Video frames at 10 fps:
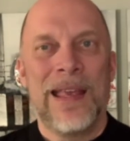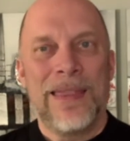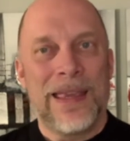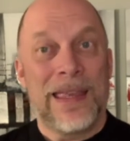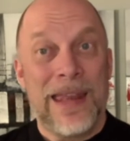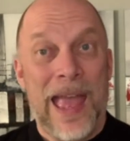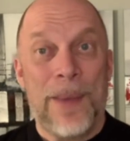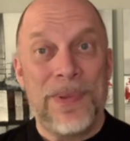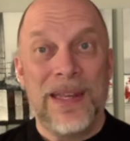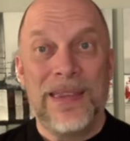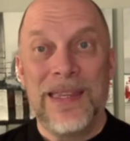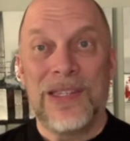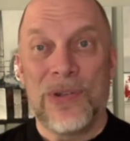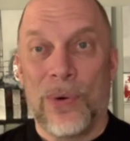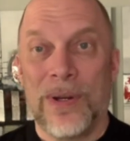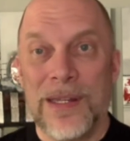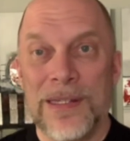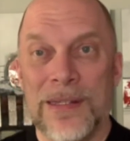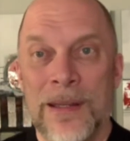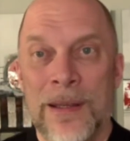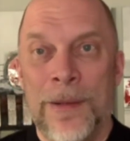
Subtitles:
that can happen in these stories.